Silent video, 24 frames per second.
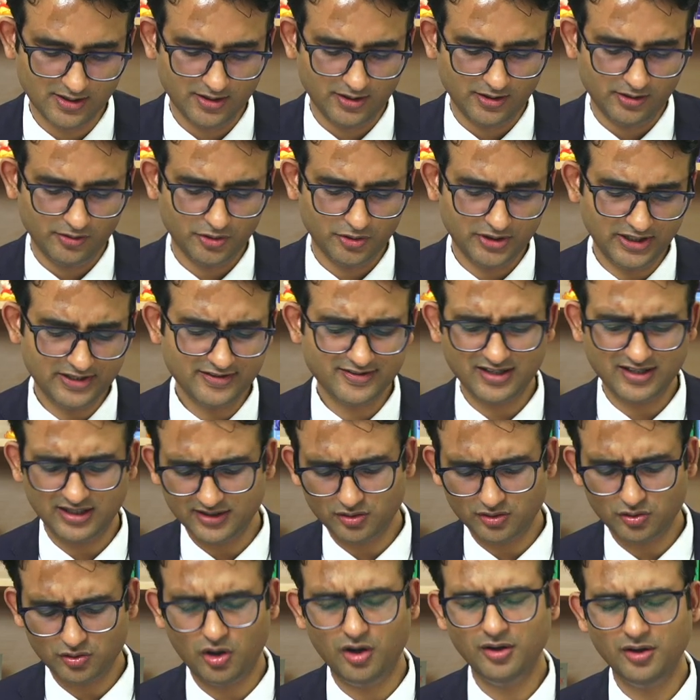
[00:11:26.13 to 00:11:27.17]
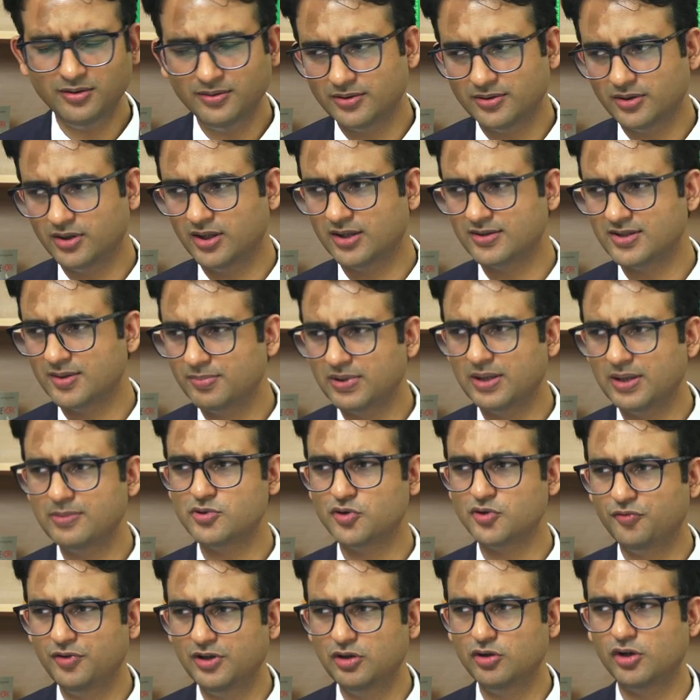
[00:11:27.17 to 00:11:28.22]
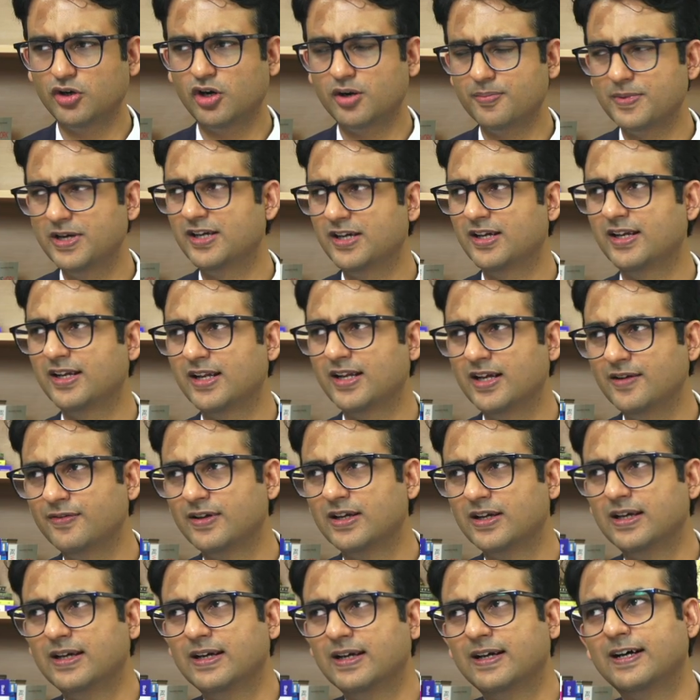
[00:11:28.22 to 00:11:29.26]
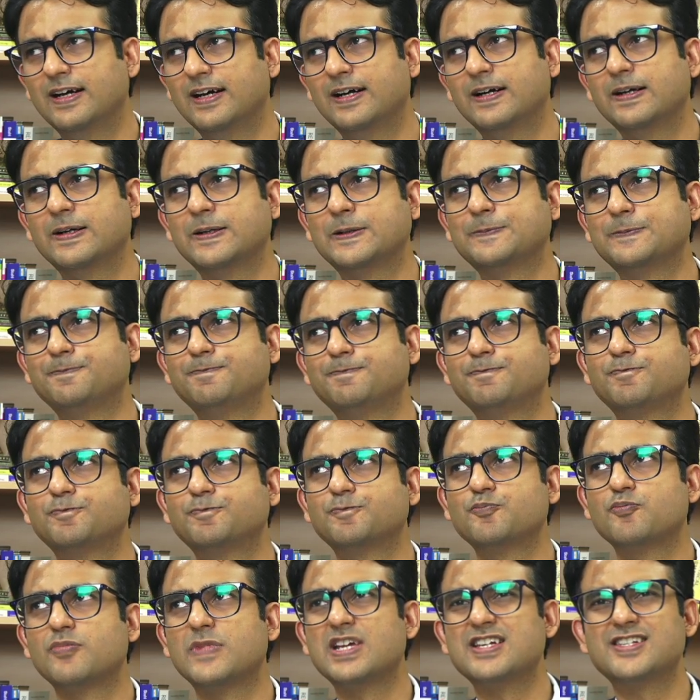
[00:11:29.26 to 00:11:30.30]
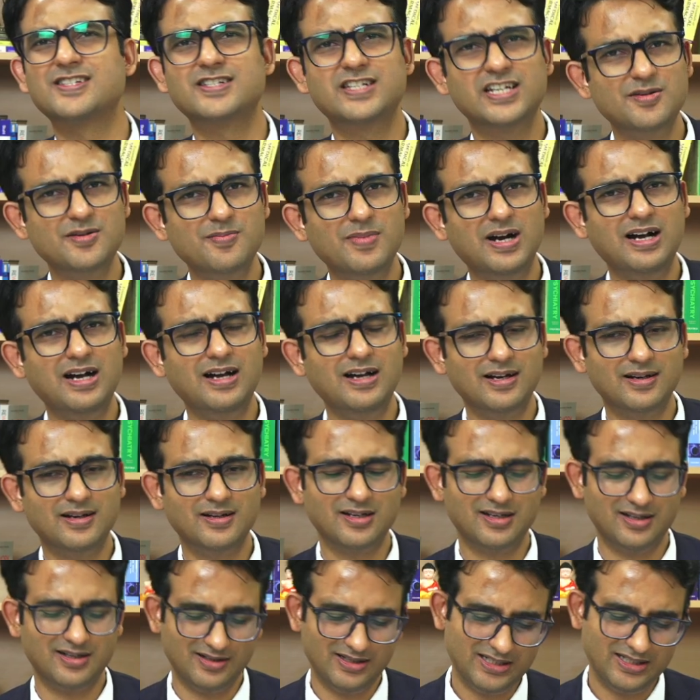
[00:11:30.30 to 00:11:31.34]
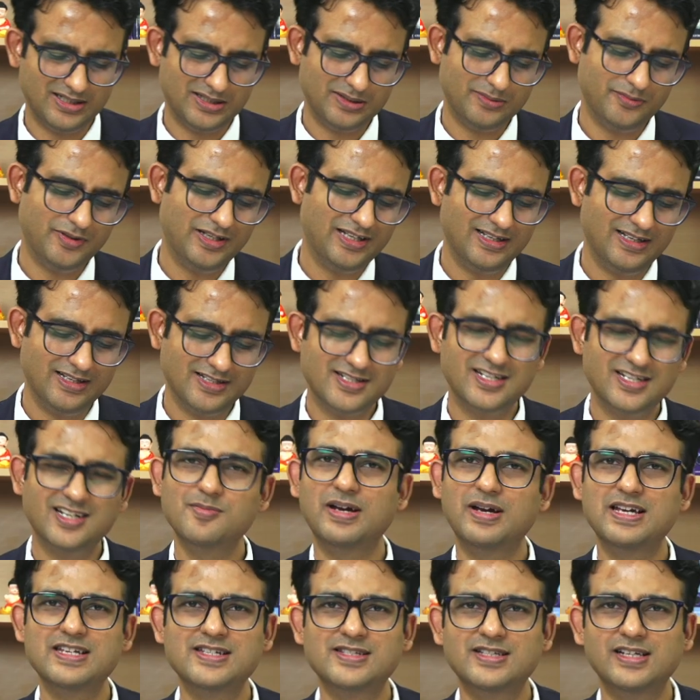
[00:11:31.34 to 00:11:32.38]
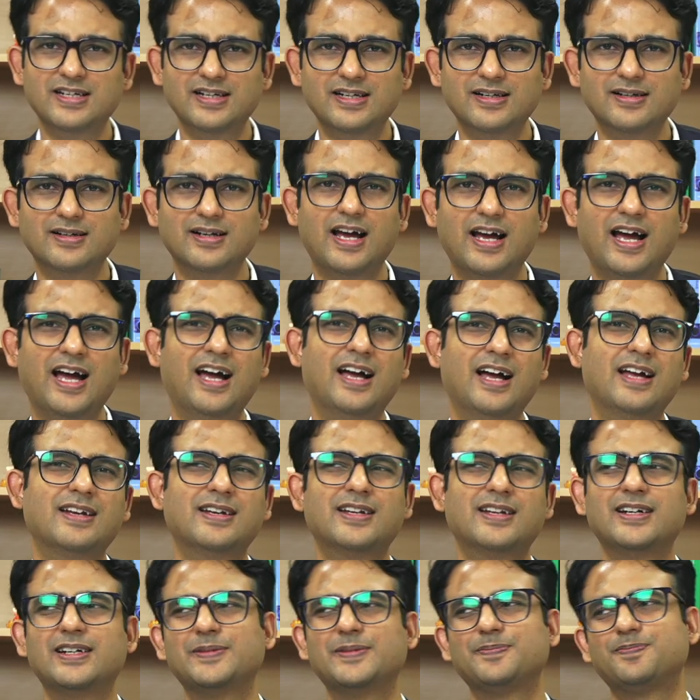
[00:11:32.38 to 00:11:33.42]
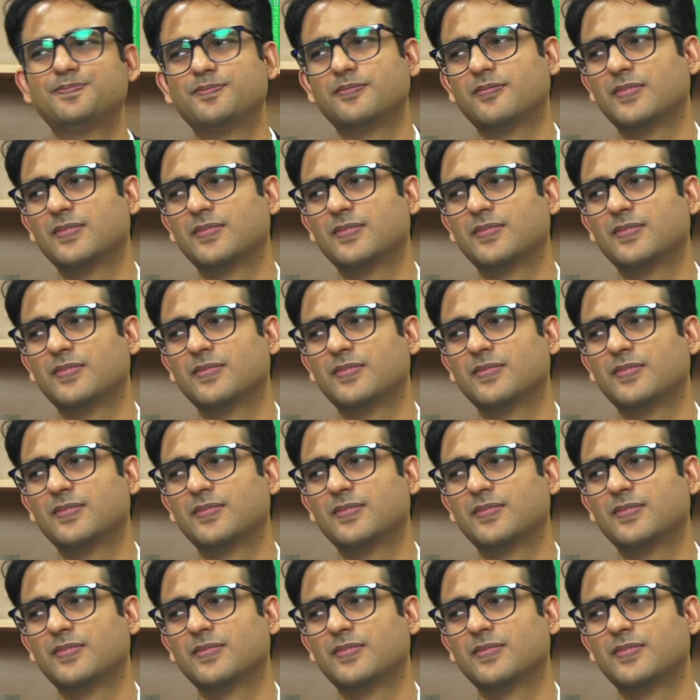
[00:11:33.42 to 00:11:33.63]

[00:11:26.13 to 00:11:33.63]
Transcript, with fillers: so that is another con uh, sometimes you feel you're not medical enough uh, stigma uh, well, stigma is there, and uh,